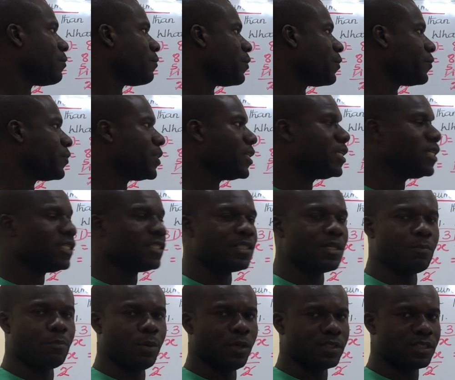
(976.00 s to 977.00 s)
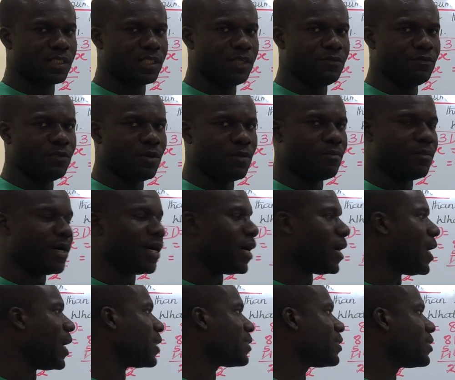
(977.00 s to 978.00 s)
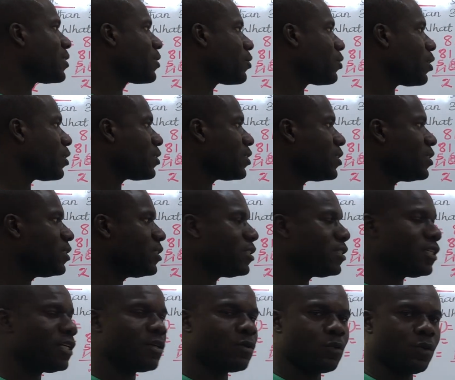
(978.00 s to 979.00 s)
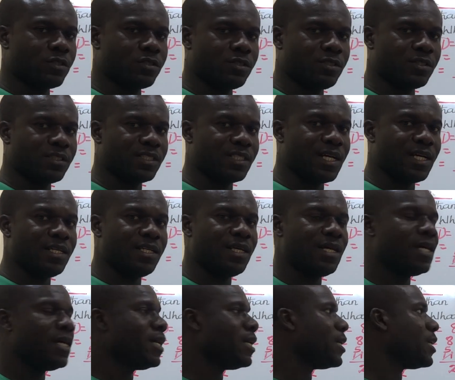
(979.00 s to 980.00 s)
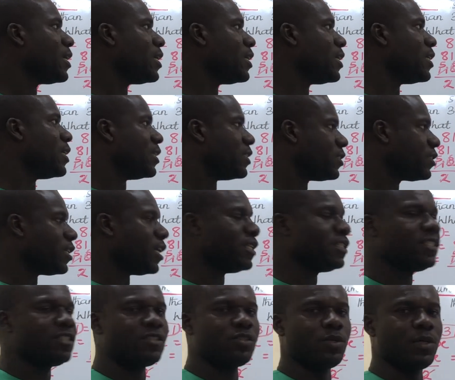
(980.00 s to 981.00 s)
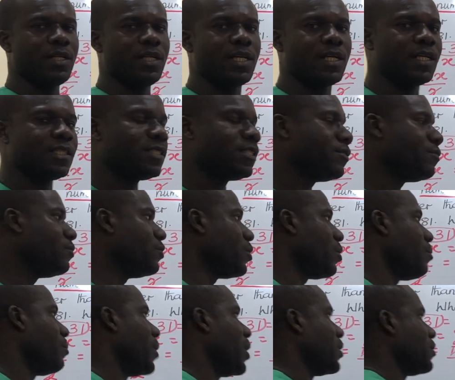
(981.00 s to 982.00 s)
15 is a positive number. As it crosses this equals to sign, it changes to a negative number.